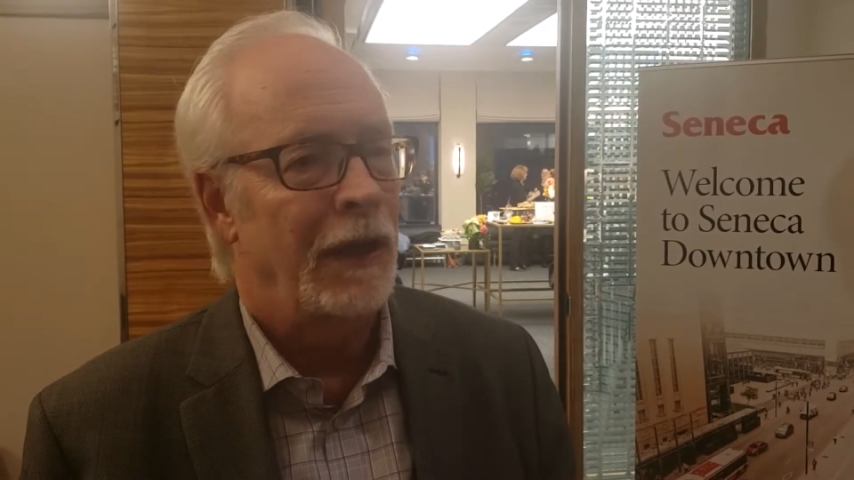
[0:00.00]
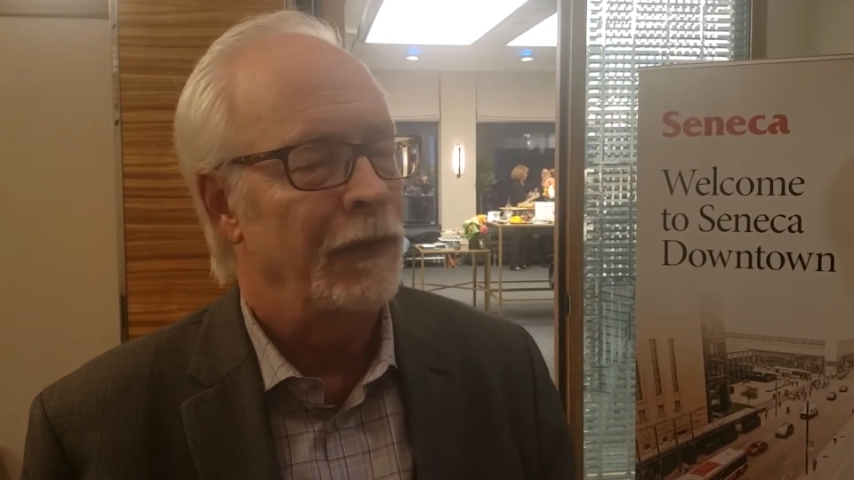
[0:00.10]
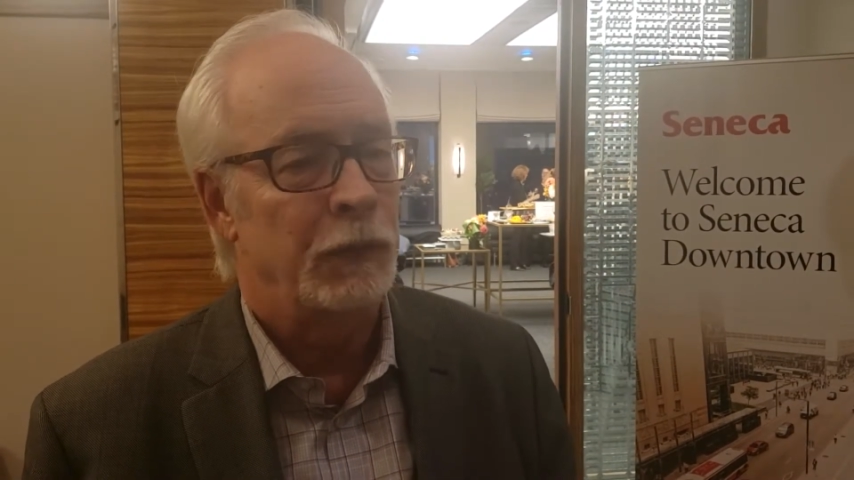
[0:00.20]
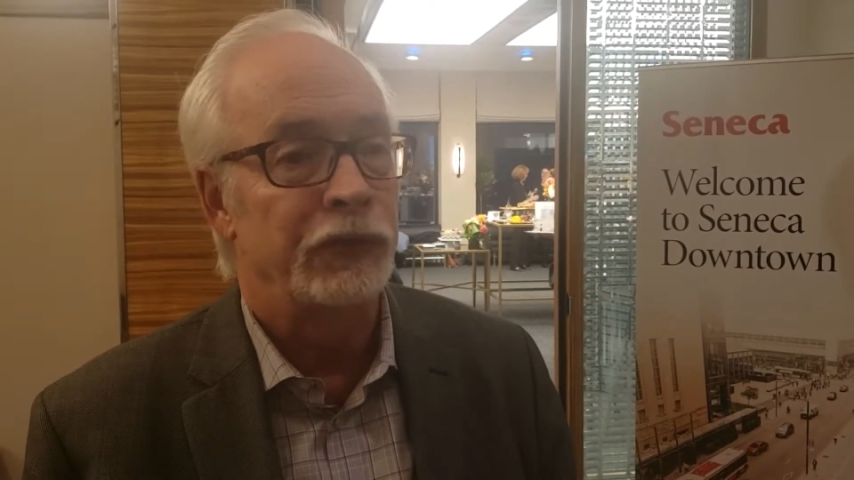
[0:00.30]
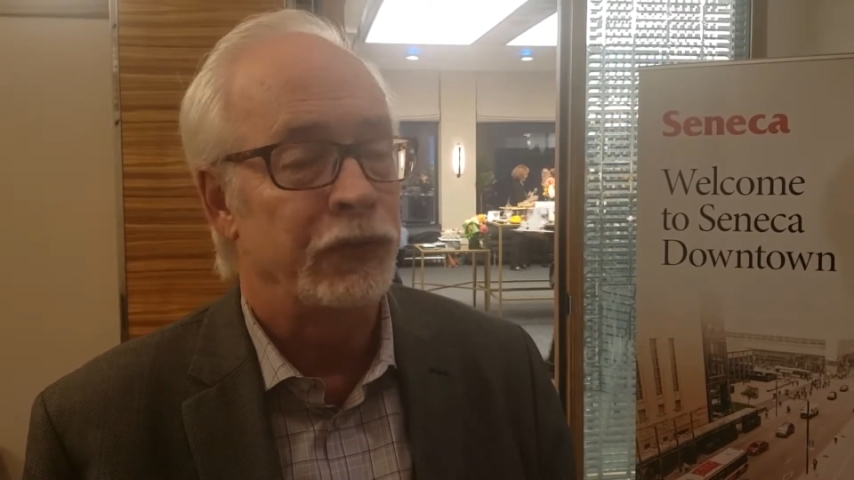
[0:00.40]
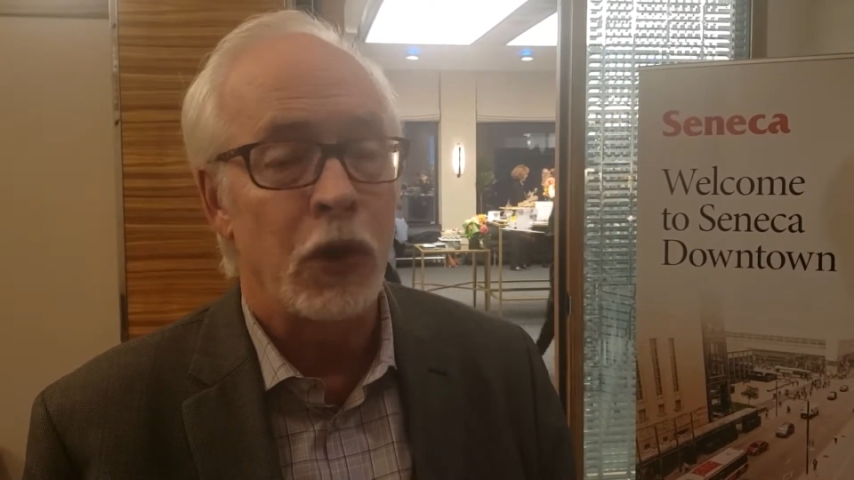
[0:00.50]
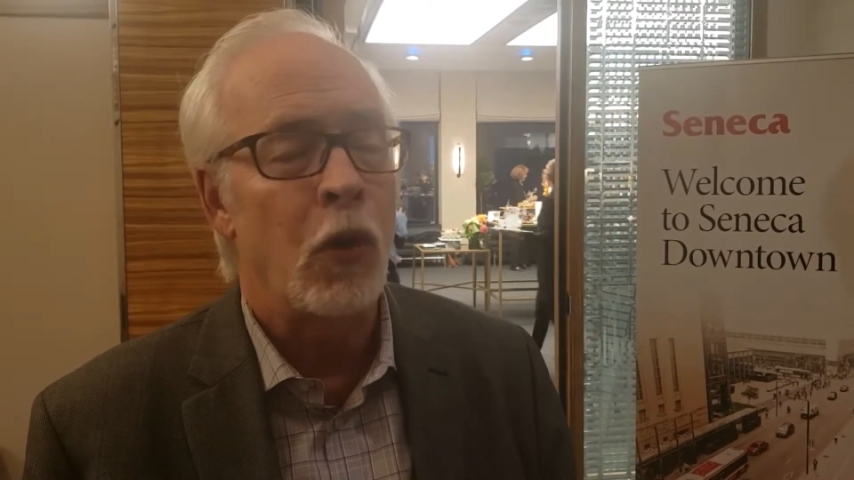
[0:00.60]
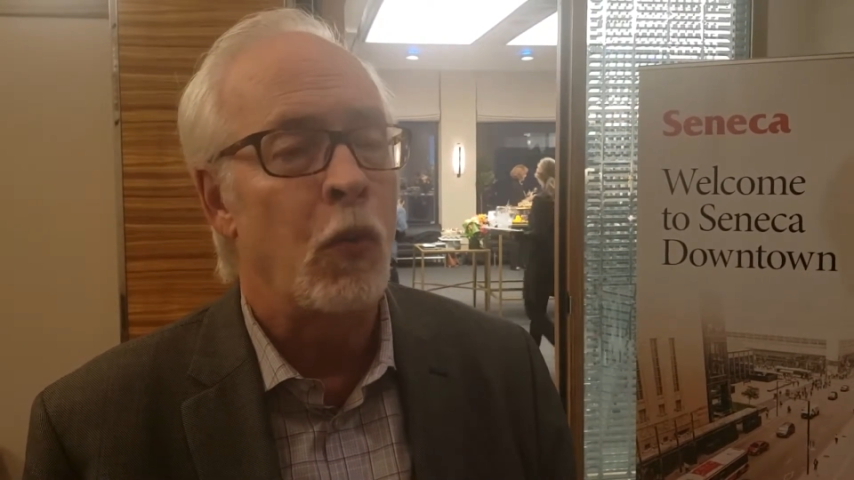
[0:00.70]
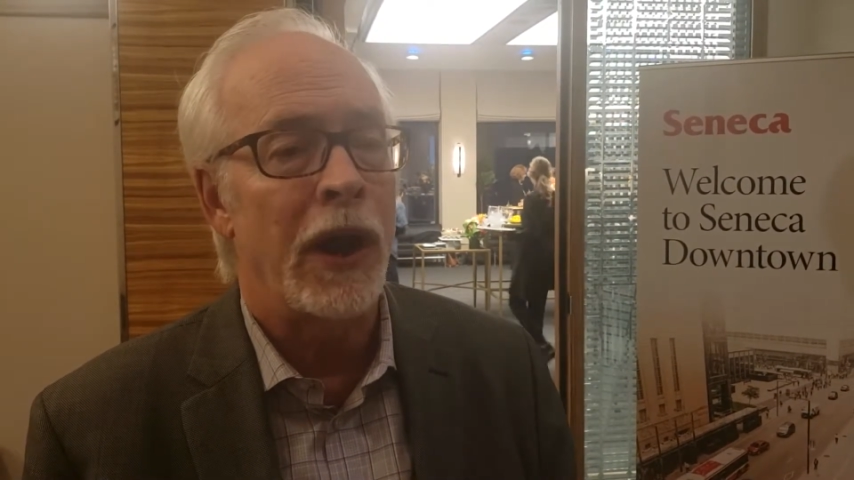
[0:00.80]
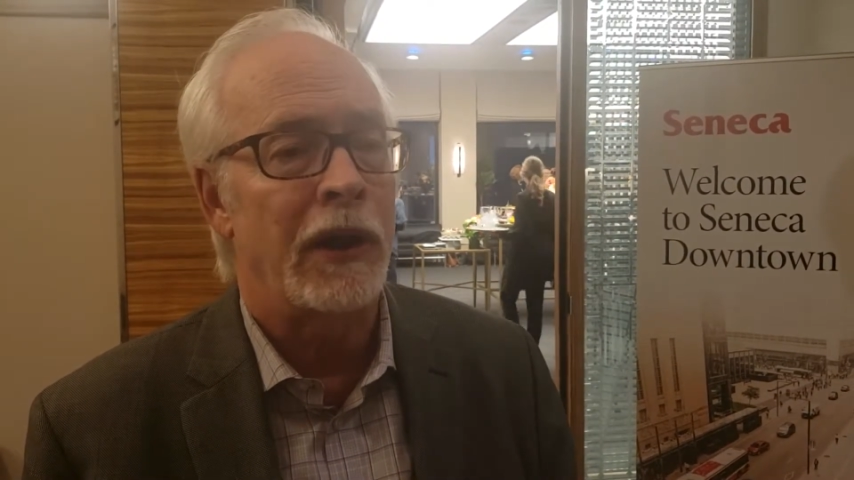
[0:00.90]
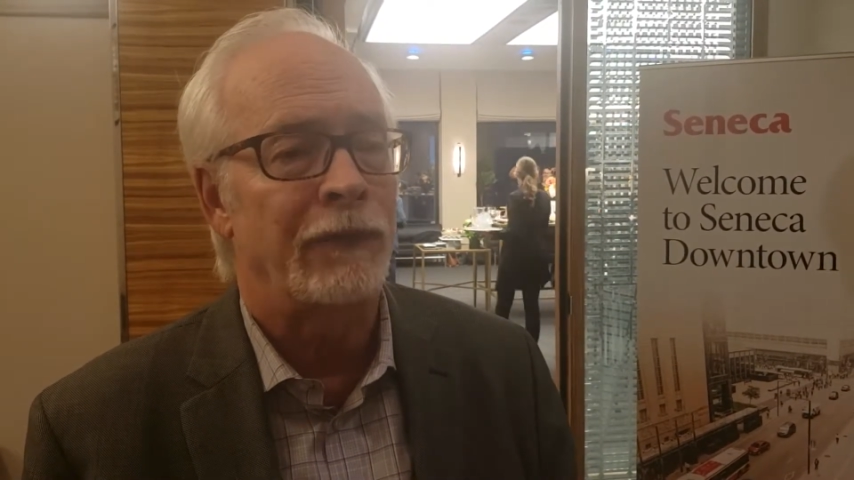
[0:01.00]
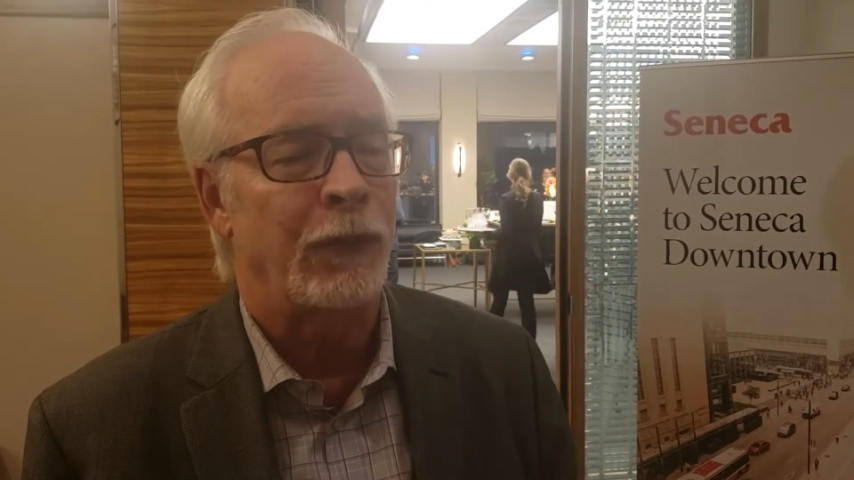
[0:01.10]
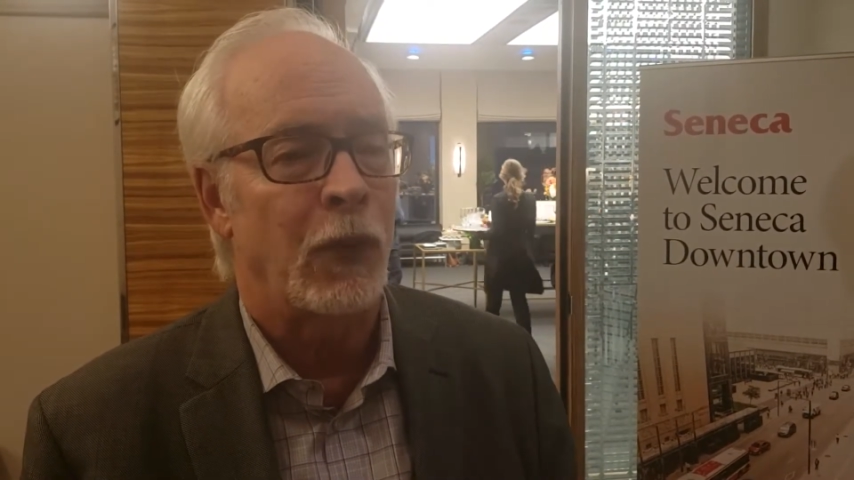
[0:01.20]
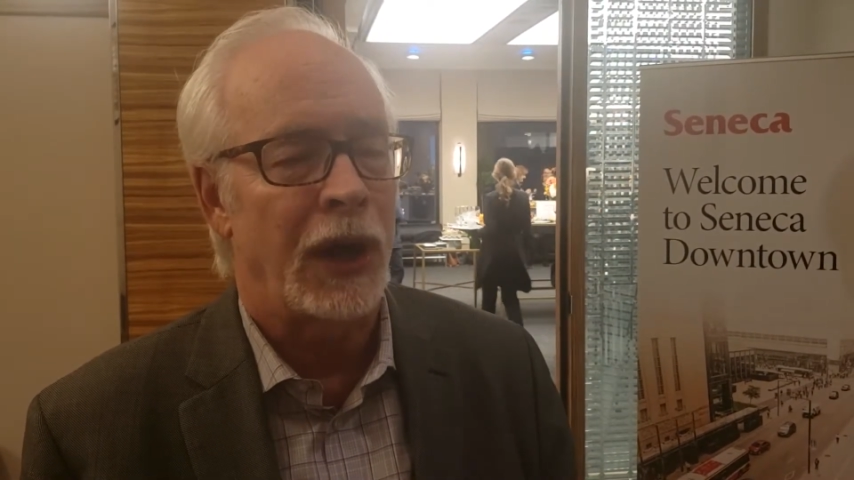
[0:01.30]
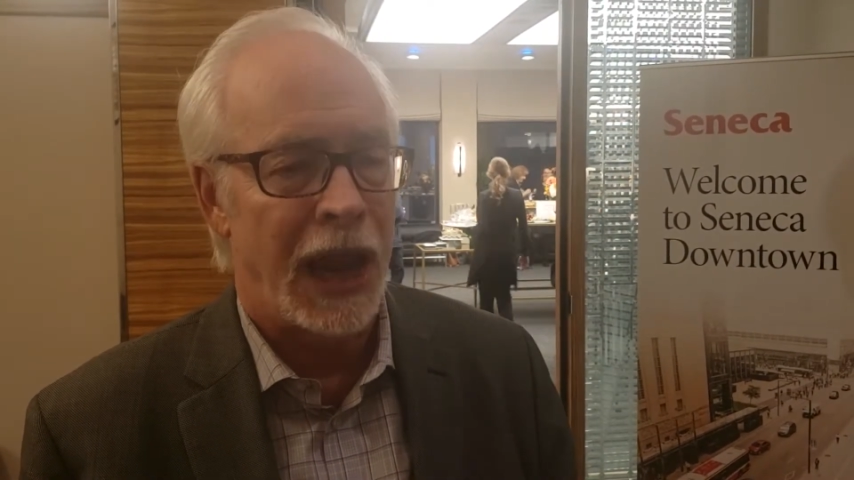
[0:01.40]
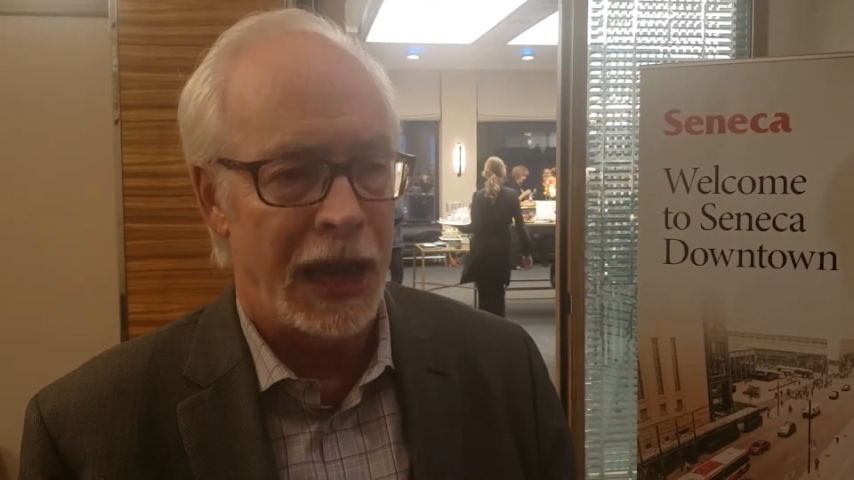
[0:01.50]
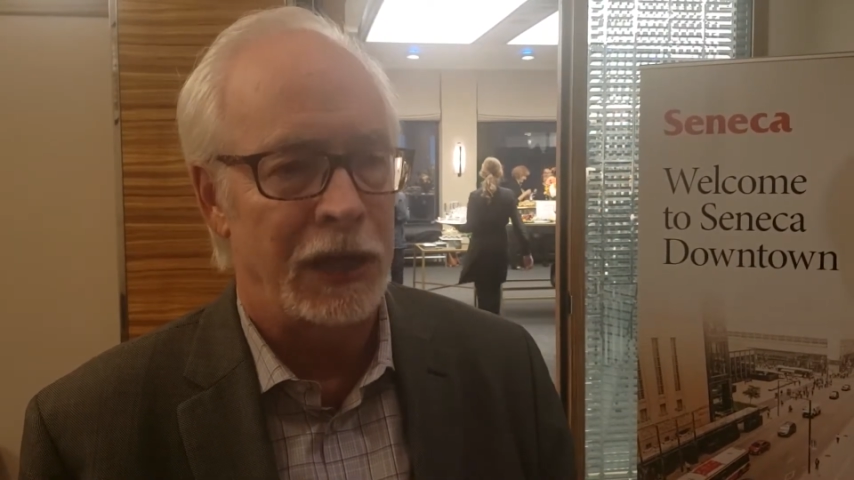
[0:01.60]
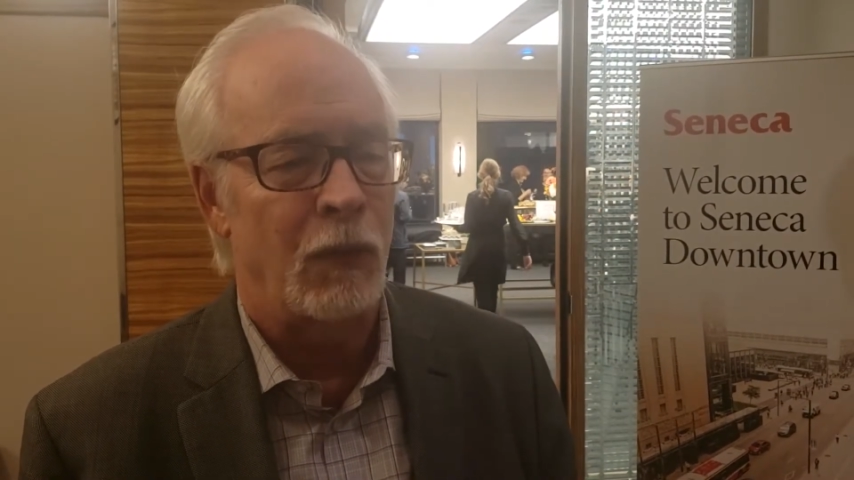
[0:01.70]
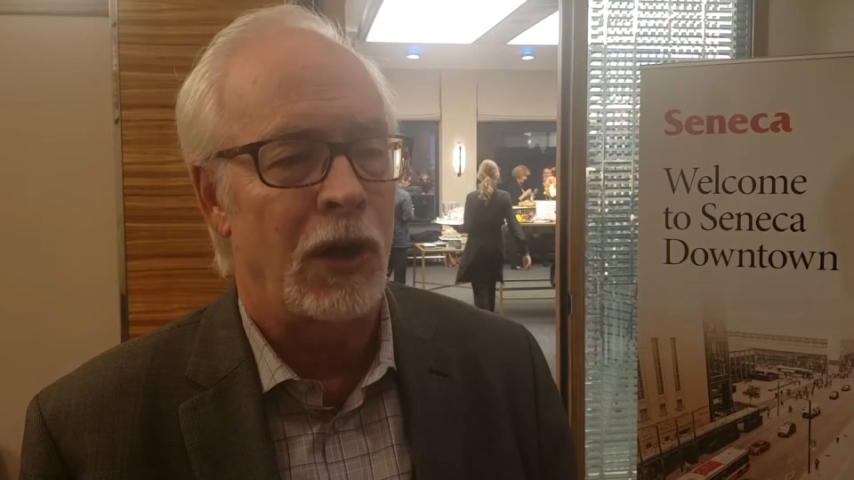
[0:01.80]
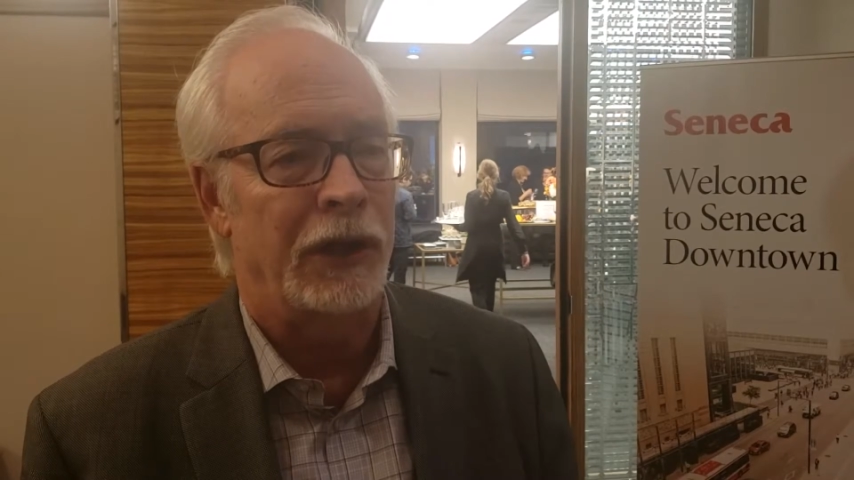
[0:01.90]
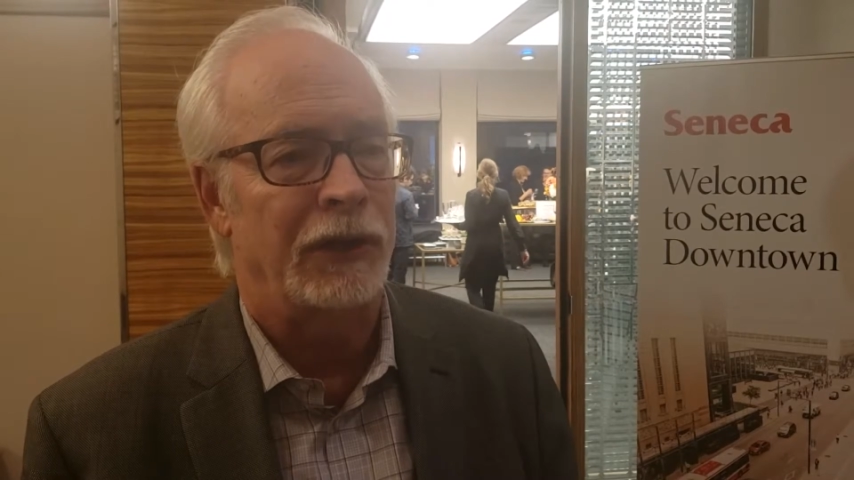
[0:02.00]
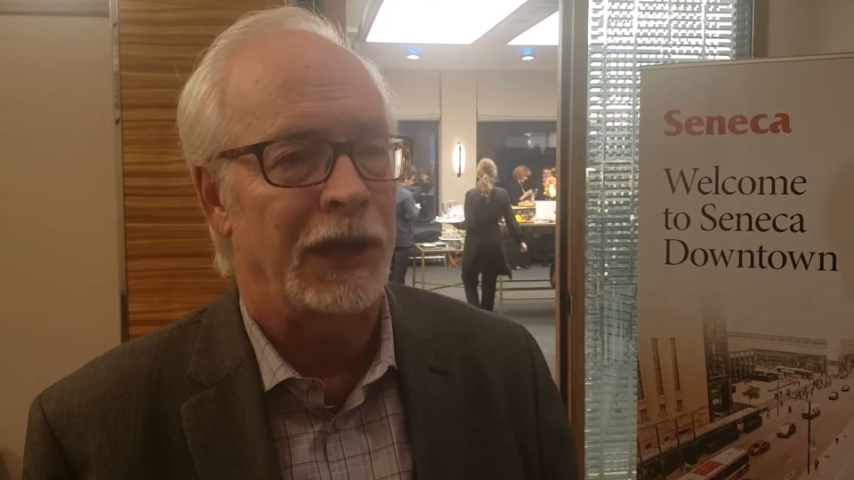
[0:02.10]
there was nowhere for anyone